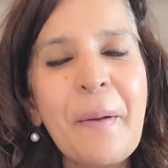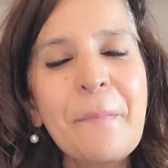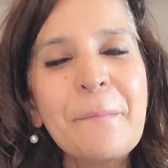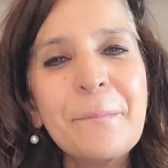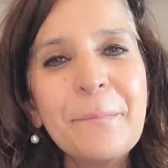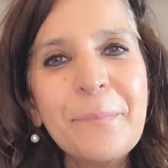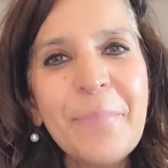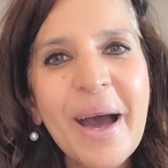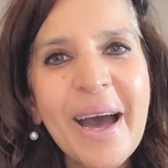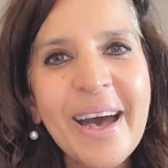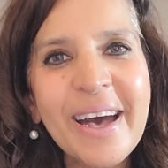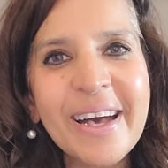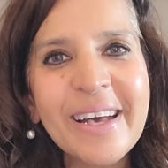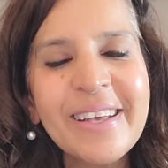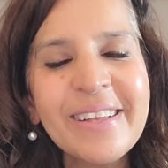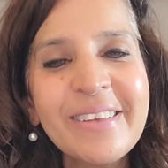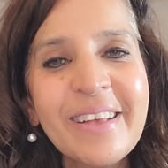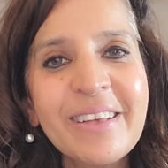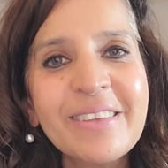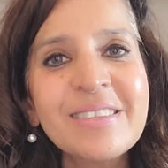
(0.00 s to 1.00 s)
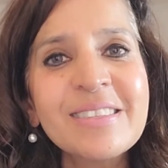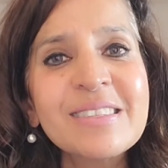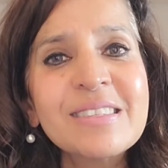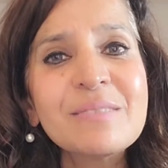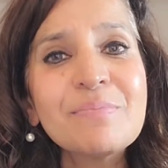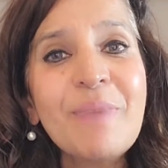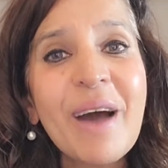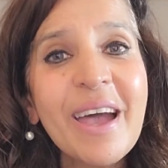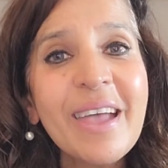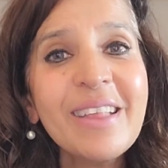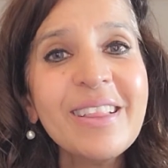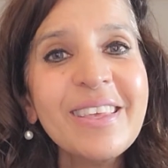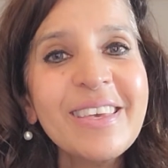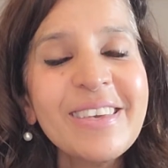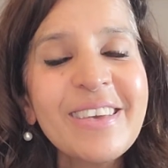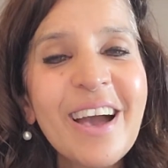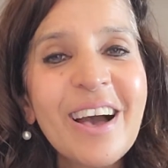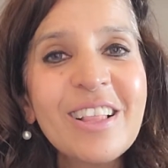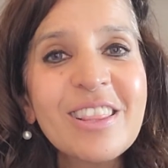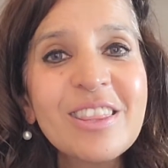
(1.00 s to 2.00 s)
But
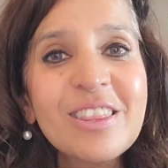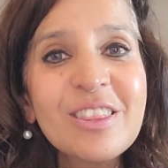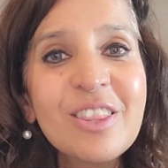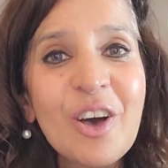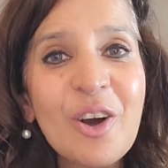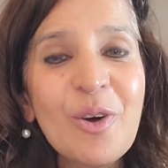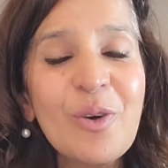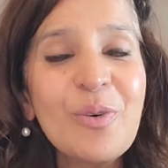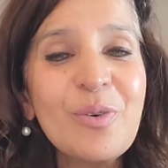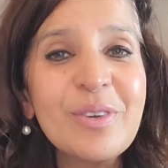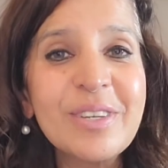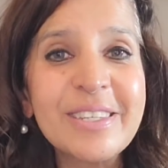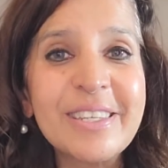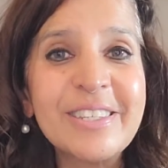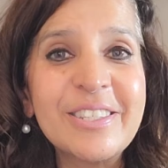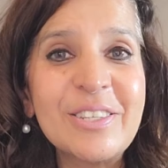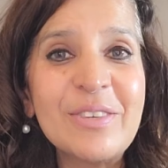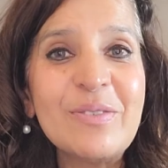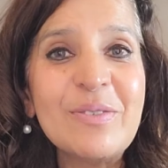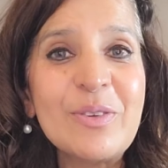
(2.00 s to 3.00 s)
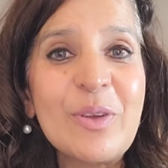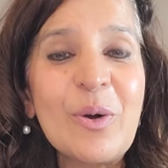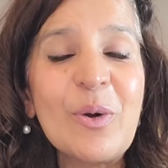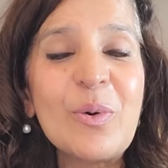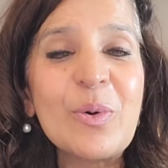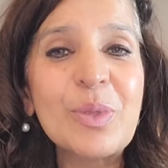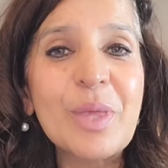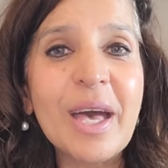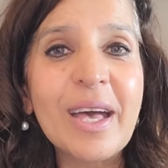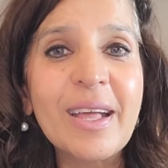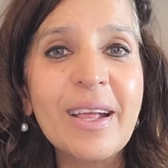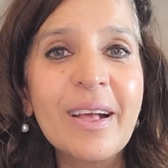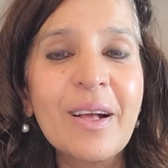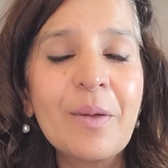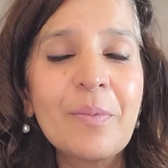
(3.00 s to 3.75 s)
smiling alone, did you know that